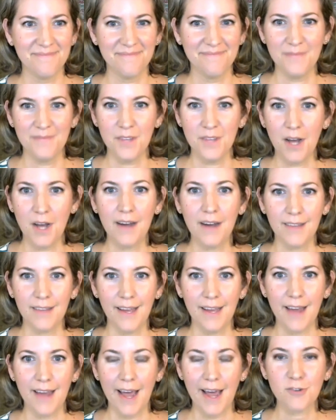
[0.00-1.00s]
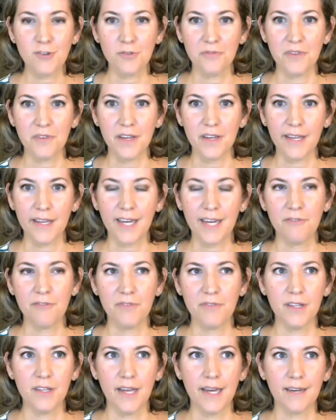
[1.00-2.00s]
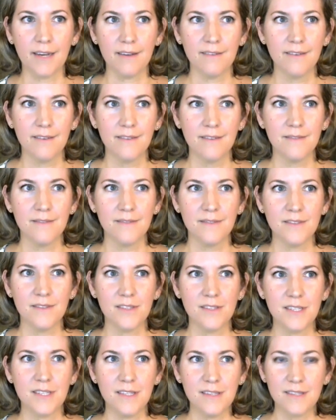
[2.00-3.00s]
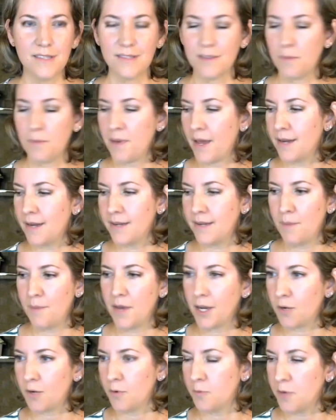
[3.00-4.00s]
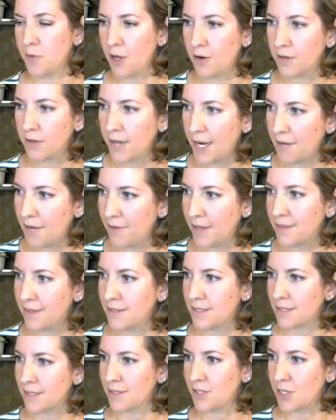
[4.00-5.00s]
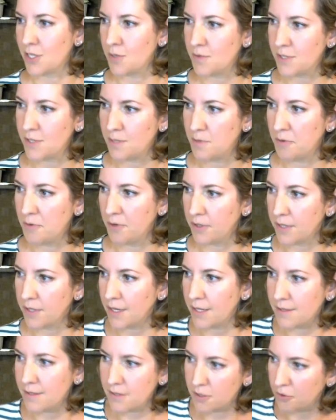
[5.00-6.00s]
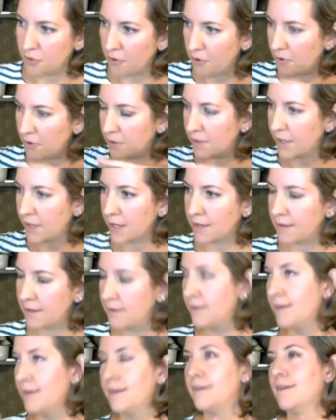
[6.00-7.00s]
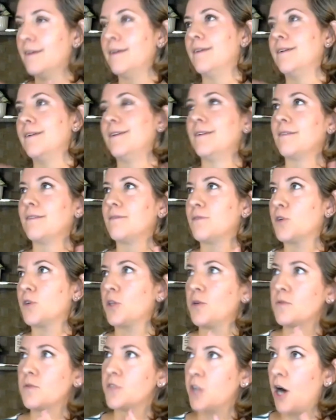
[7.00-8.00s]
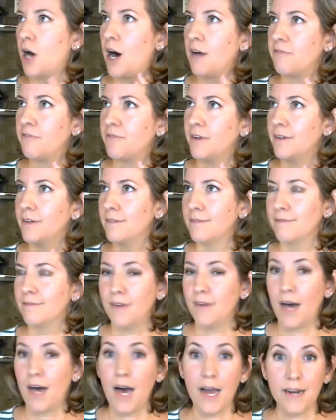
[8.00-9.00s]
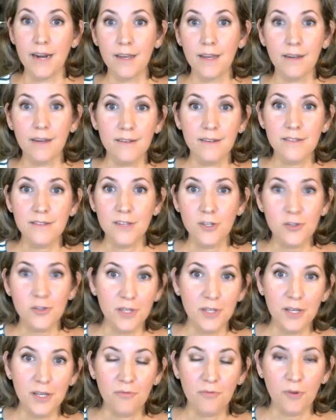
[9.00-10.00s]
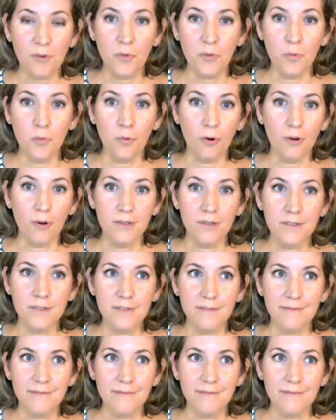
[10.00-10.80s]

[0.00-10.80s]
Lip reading: not let atrophy. Like, I feel like since the pandemic, when we all kind of had this excuse to be really insular and like closed off and hiding essentially from the world,